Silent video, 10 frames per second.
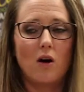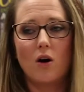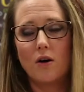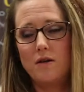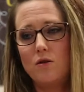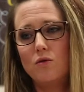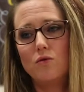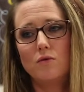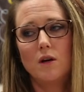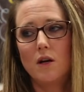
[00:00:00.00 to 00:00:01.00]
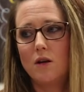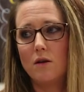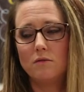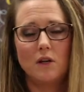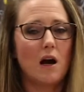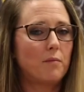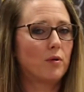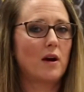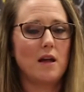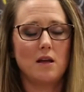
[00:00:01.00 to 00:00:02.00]
Are you, you know, not
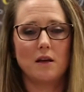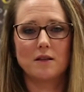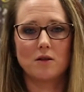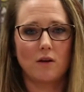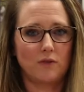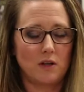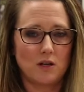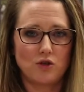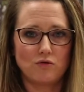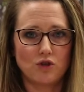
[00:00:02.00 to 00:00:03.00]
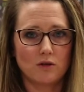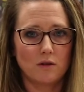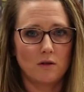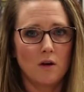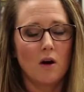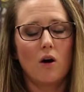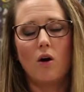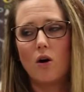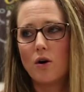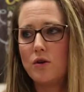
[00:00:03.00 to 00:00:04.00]
praying as often as you should?
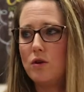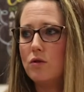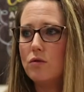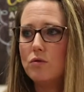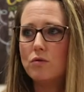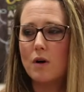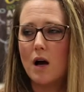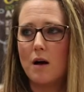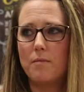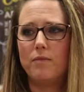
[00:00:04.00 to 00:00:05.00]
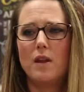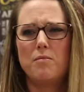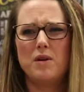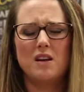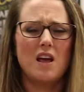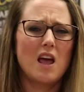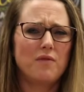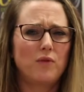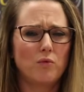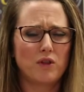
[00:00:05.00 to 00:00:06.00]
Are you being
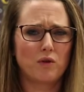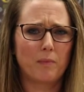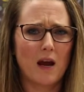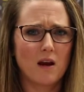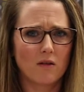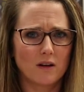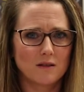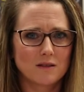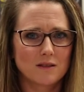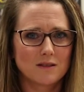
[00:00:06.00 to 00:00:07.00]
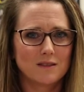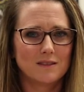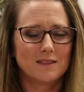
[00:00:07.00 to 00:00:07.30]
hateful with your parents?